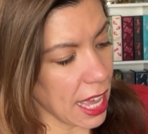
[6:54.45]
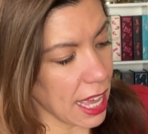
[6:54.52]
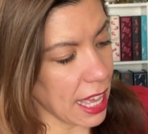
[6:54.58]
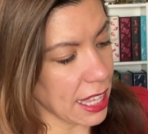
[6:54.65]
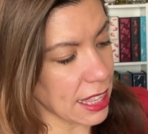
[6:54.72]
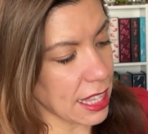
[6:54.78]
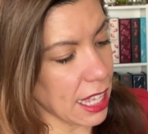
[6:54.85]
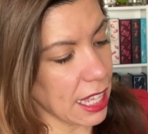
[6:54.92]

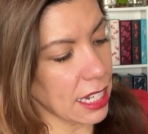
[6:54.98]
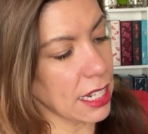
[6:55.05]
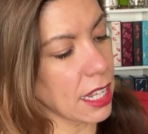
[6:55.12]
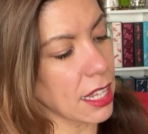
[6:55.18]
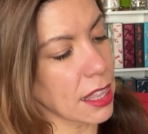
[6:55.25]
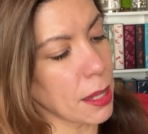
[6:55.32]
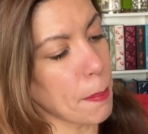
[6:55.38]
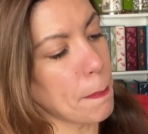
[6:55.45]
And
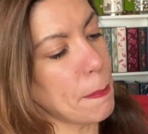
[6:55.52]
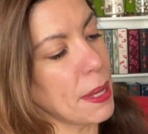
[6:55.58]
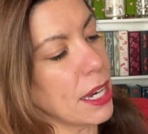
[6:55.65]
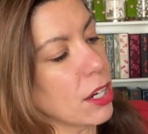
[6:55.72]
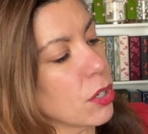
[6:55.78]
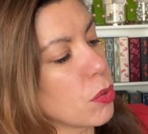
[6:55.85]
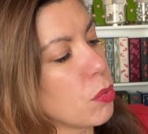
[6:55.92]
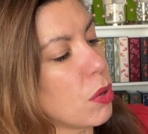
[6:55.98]
then the
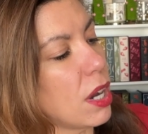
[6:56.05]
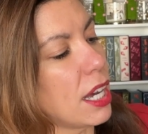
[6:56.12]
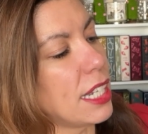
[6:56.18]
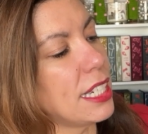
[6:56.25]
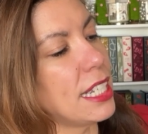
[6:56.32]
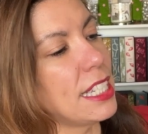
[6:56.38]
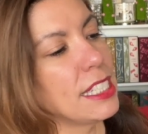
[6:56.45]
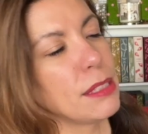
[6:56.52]
bigger
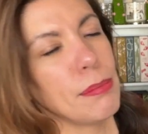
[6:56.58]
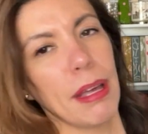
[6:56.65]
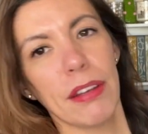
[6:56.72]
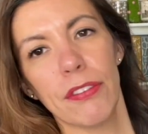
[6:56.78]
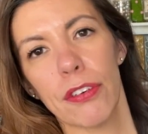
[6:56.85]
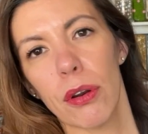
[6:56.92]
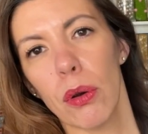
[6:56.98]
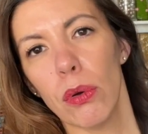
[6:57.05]
one is meant for